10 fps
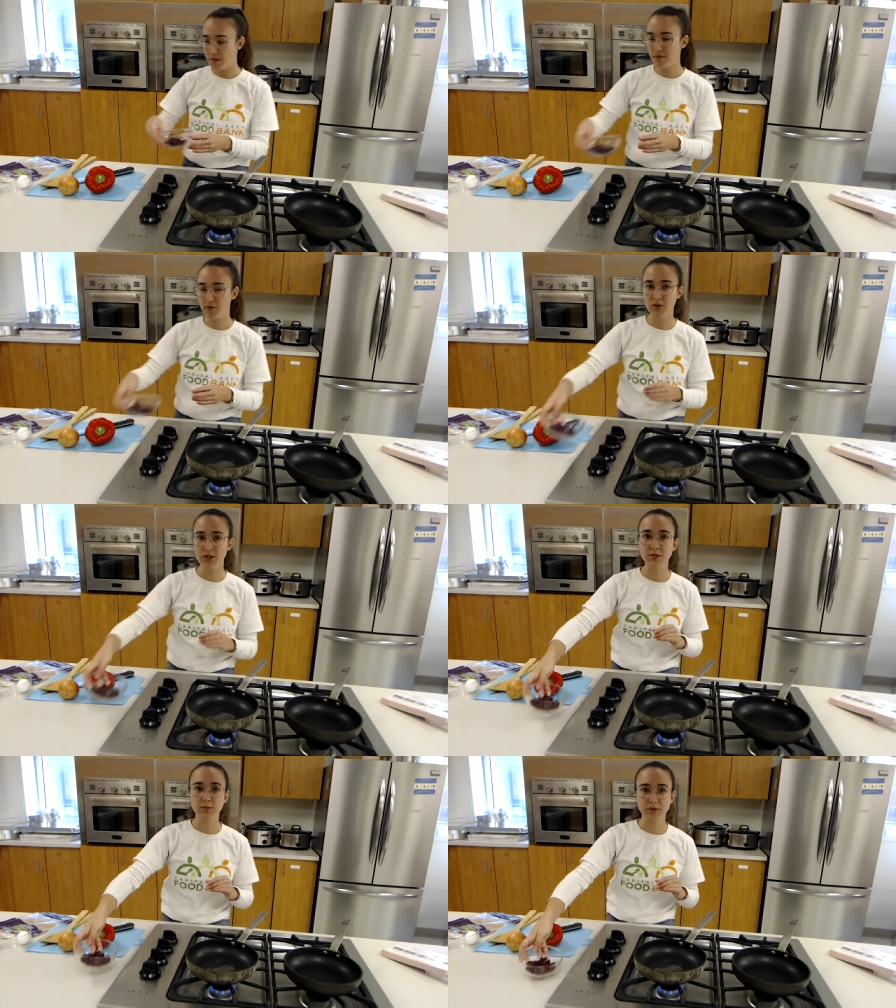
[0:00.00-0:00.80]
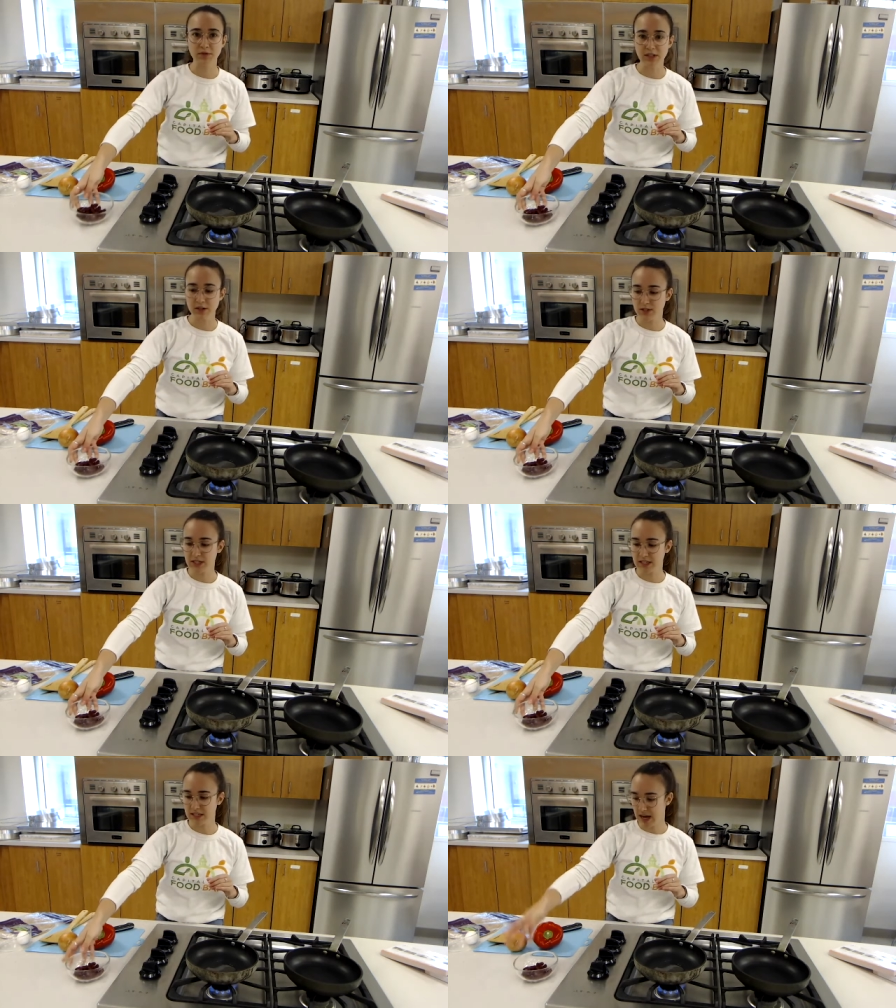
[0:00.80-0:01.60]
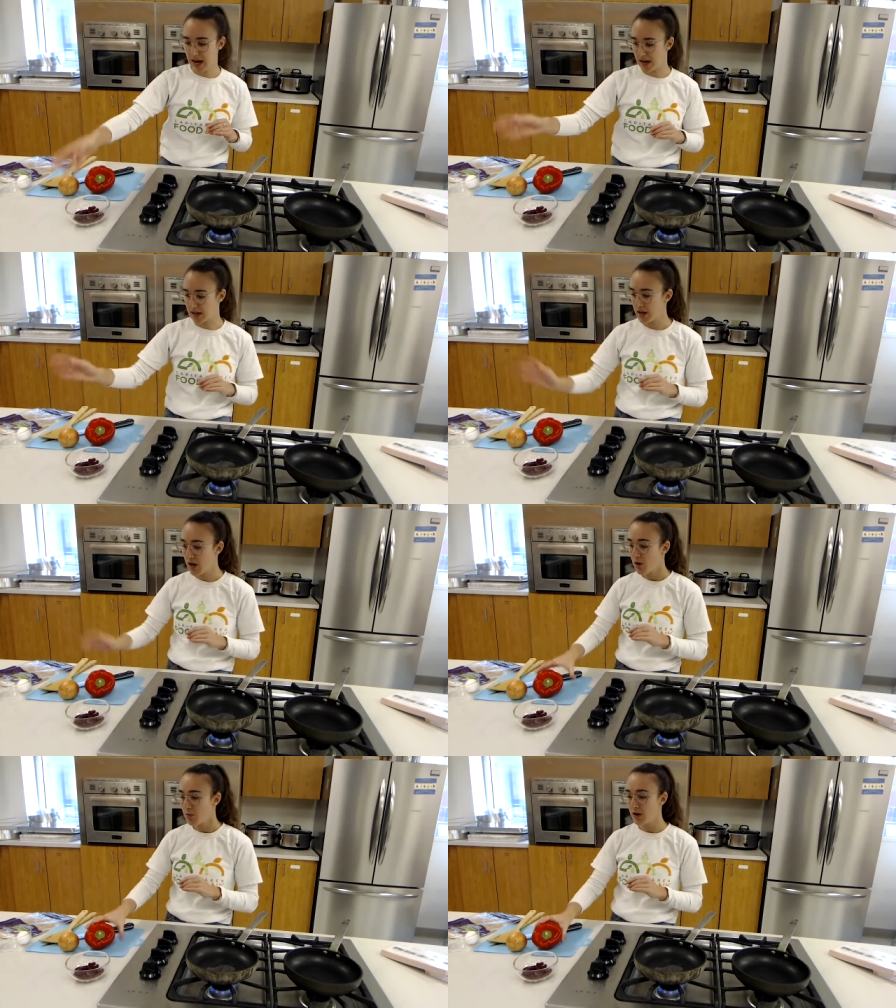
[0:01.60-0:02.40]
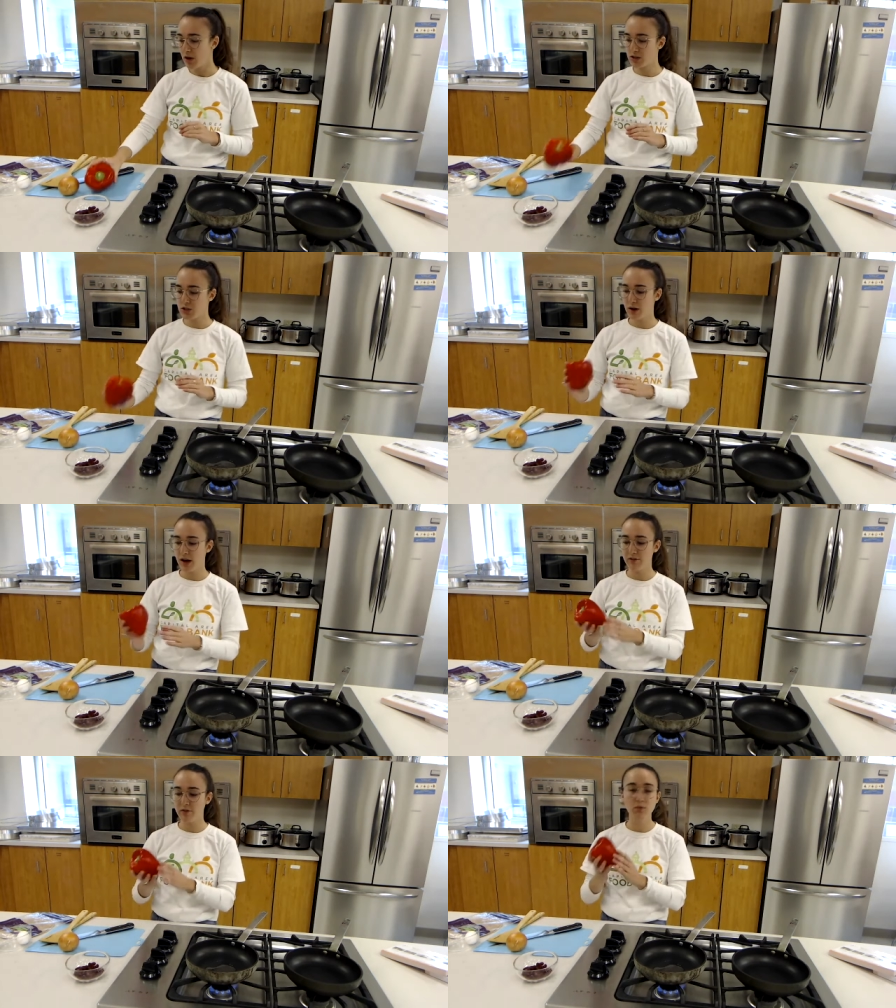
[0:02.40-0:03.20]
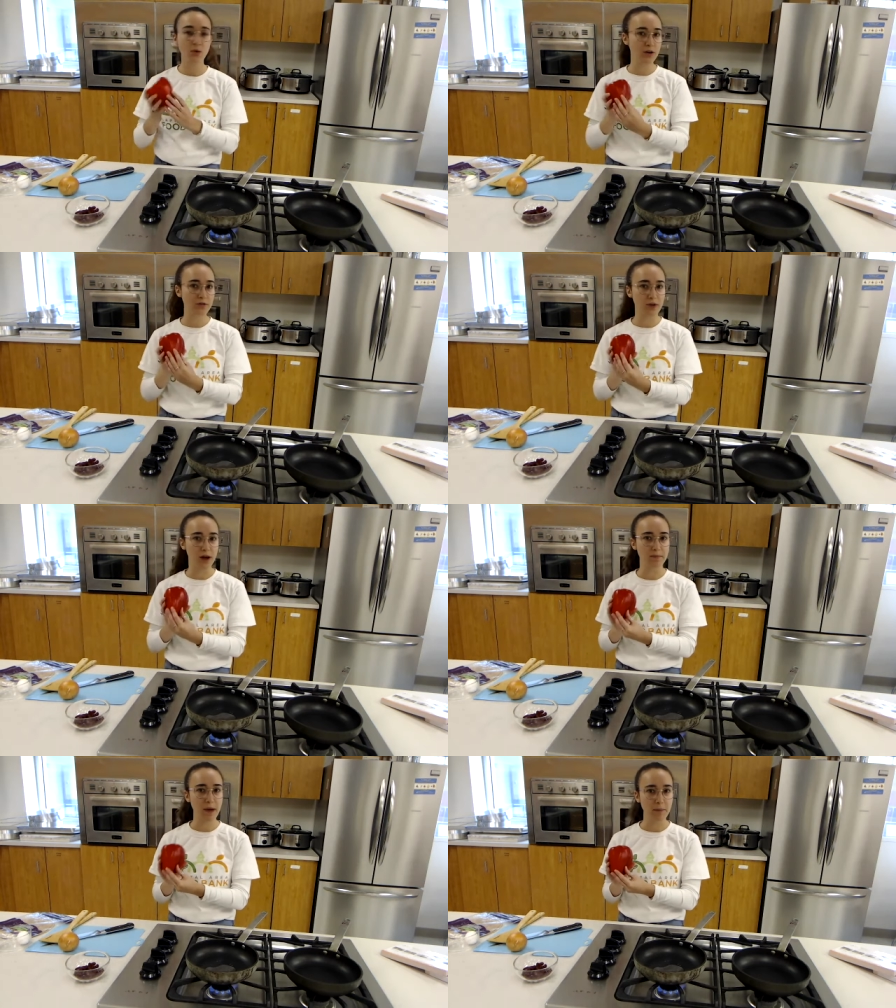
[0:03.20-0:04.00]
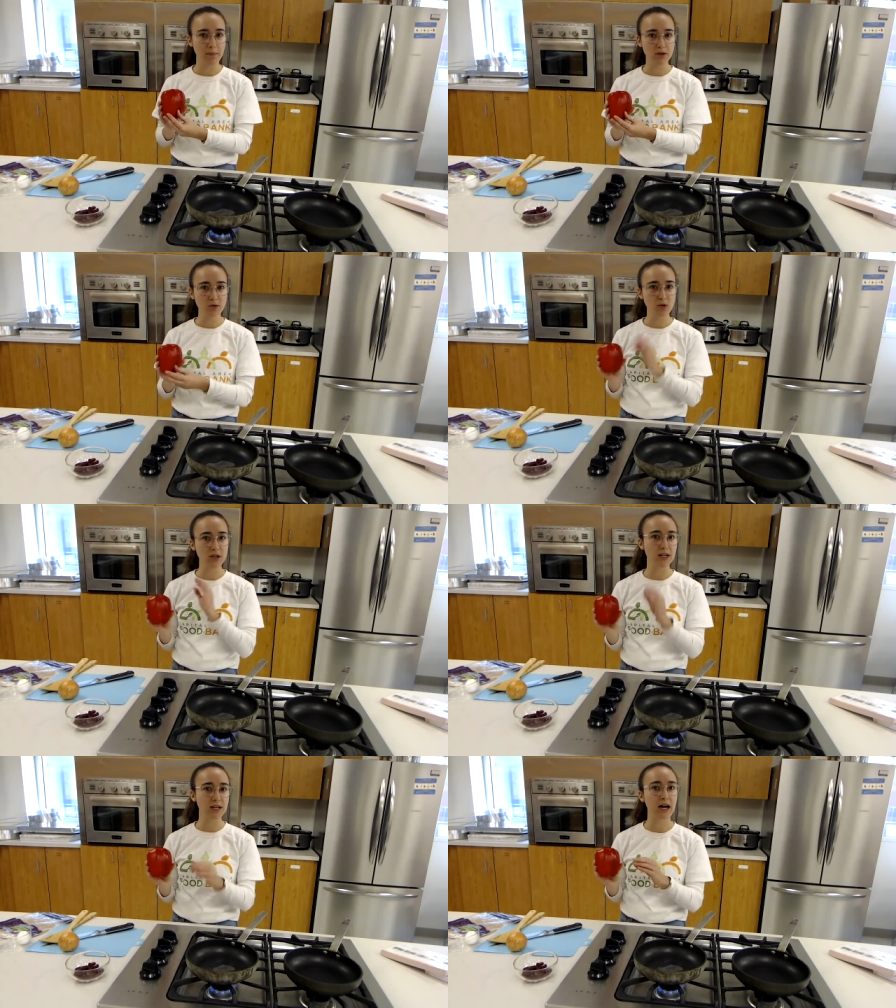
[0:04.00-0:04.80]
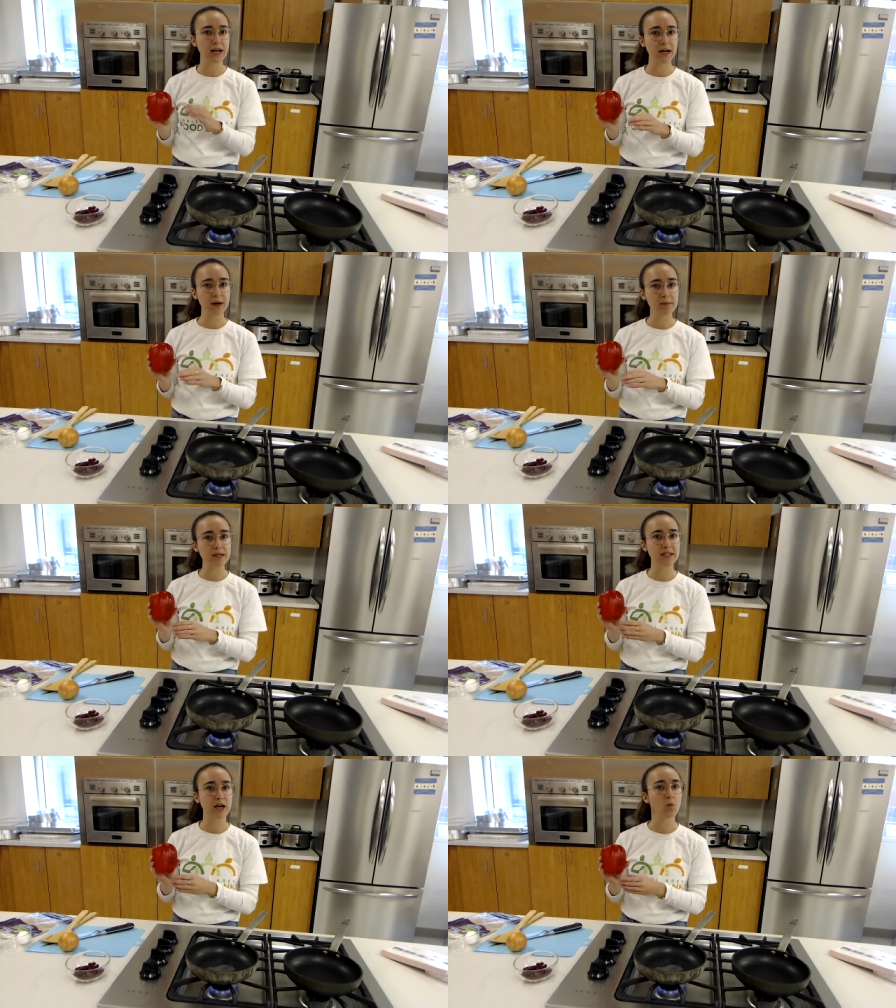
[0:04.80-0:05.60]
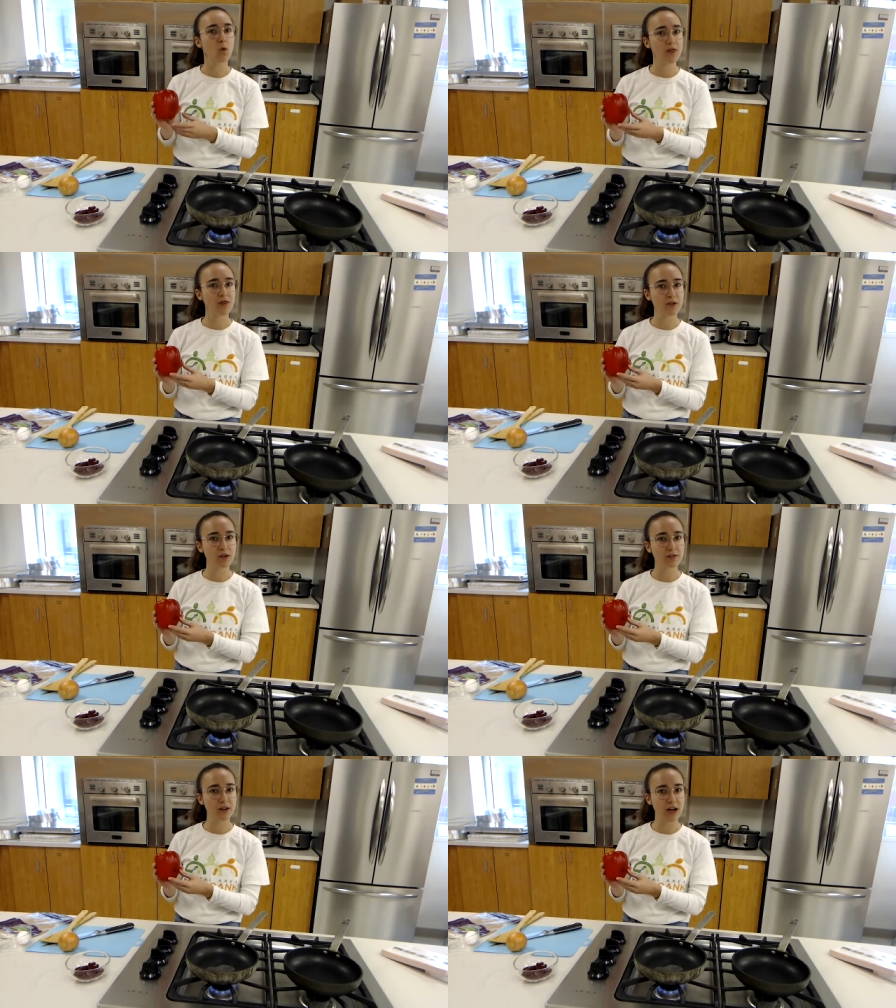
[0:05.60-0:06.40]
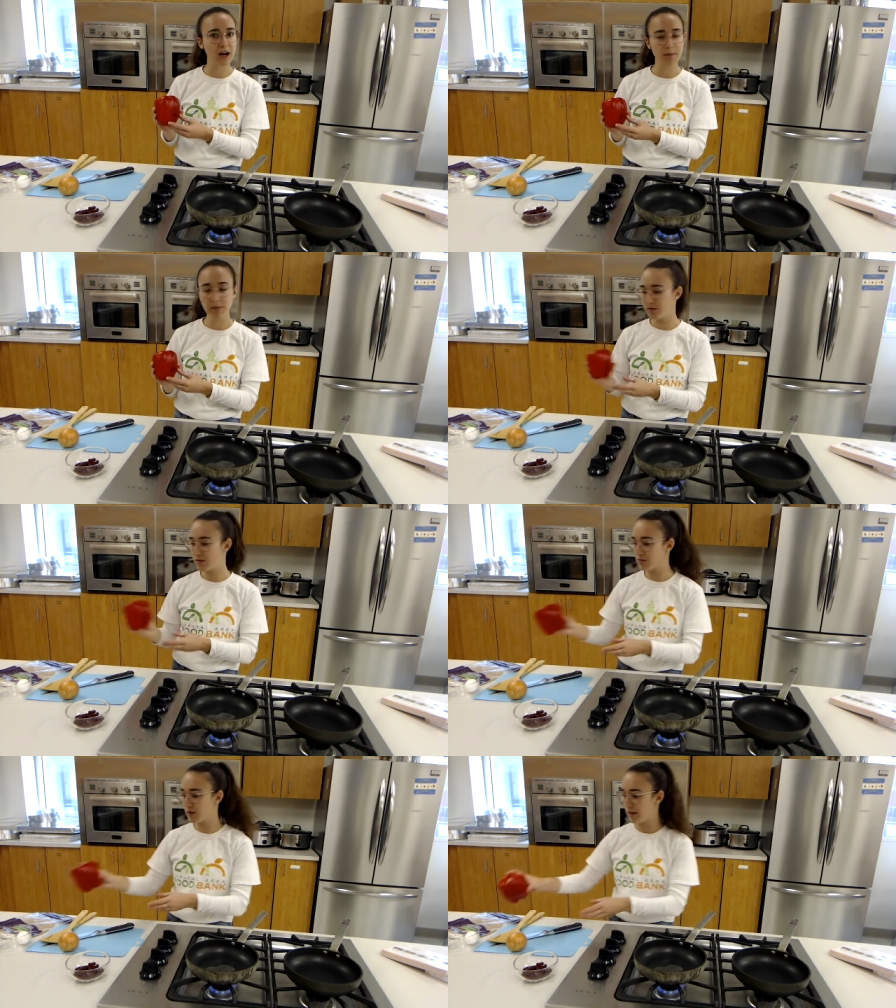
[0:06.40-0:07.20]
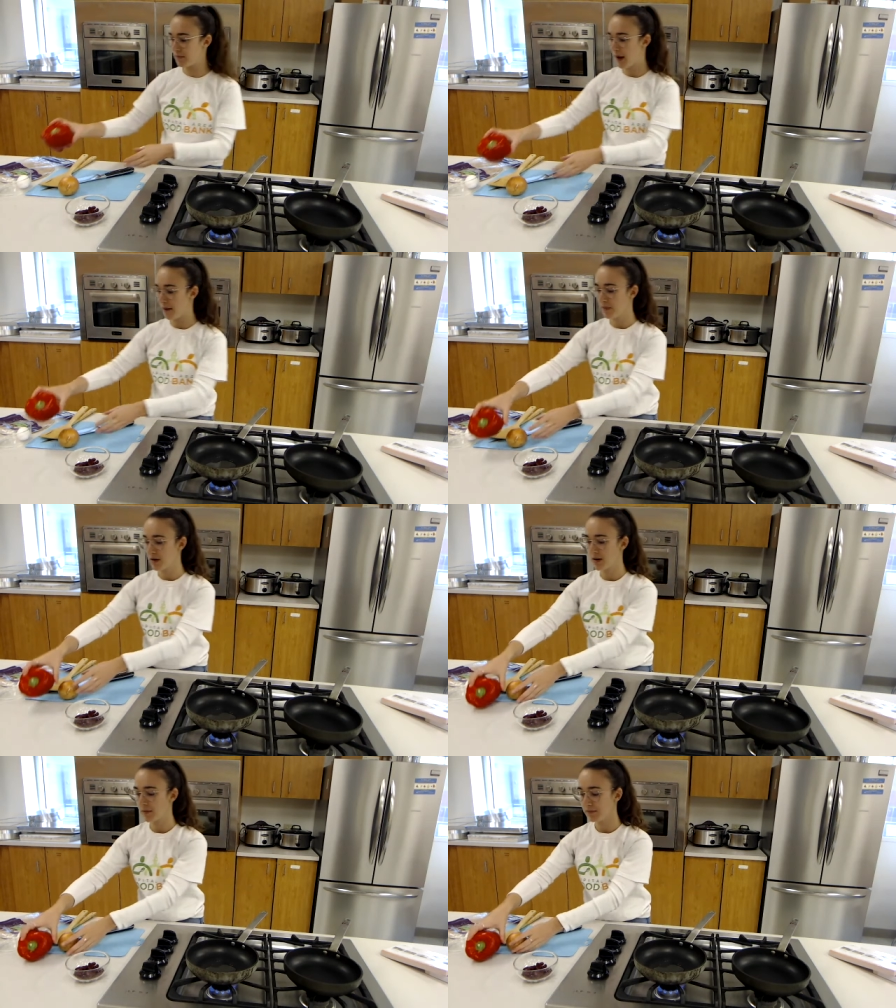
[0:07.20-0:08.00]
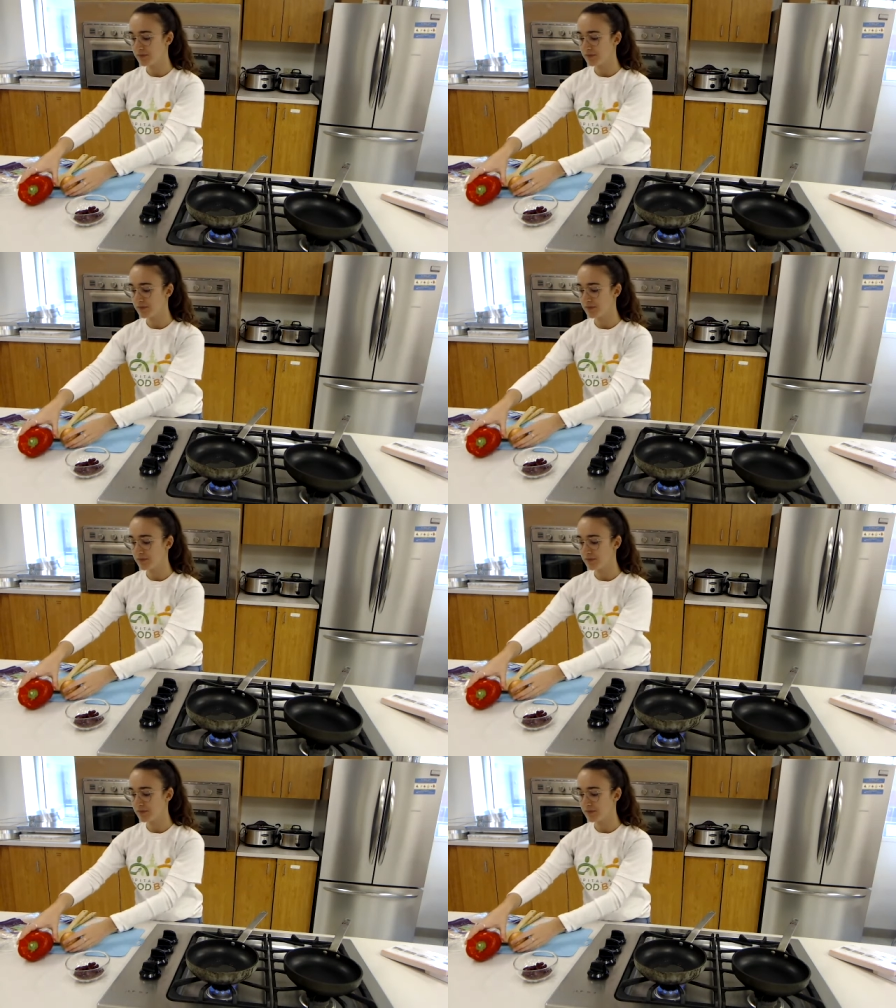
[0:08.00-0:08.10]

for this burrito today. We also have 1 red pepper. We're gonna cut up and get 1/3 of a cup of the red pepper.